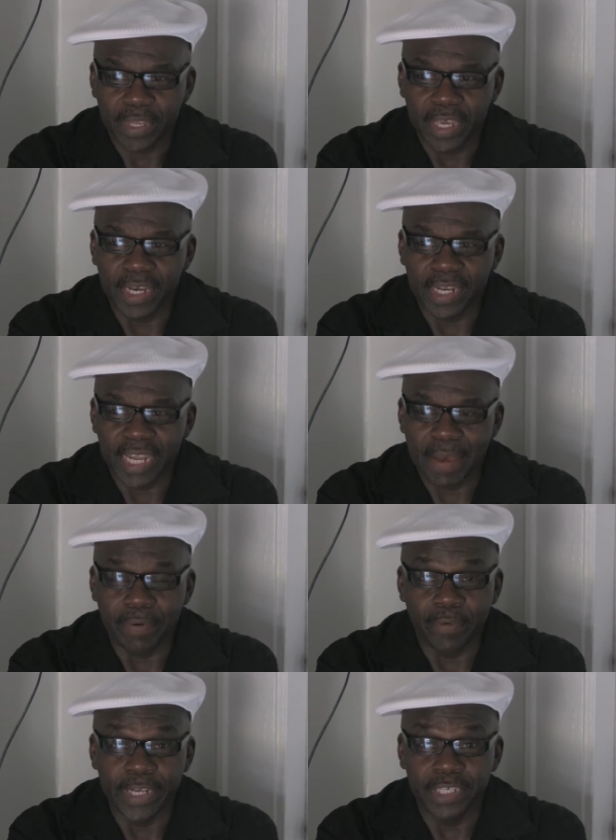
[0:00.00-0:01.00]
In
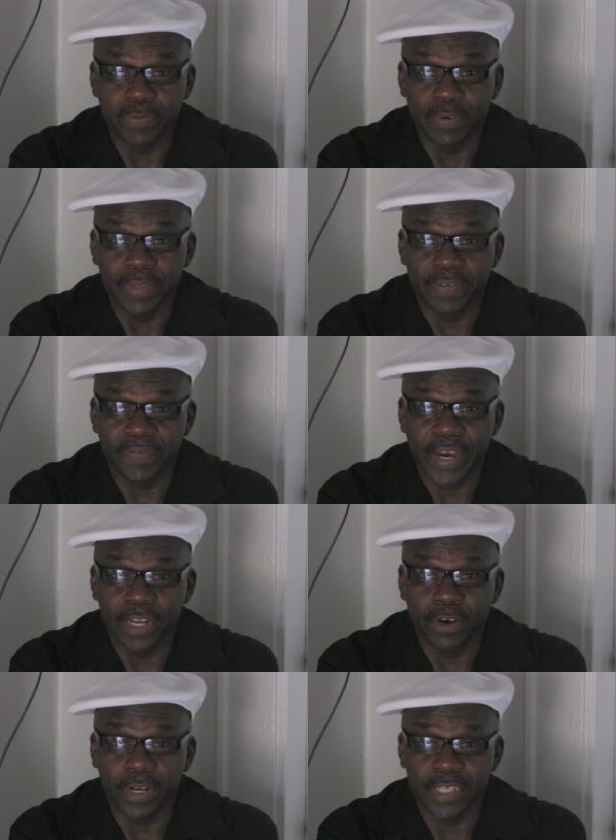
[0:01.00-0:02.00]
collaboration with this
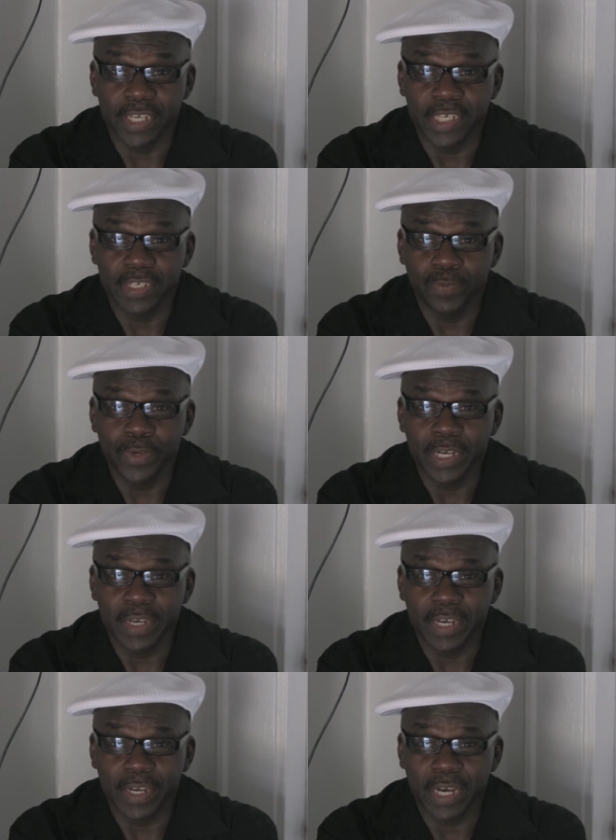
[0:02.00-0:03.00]
fine organization, we're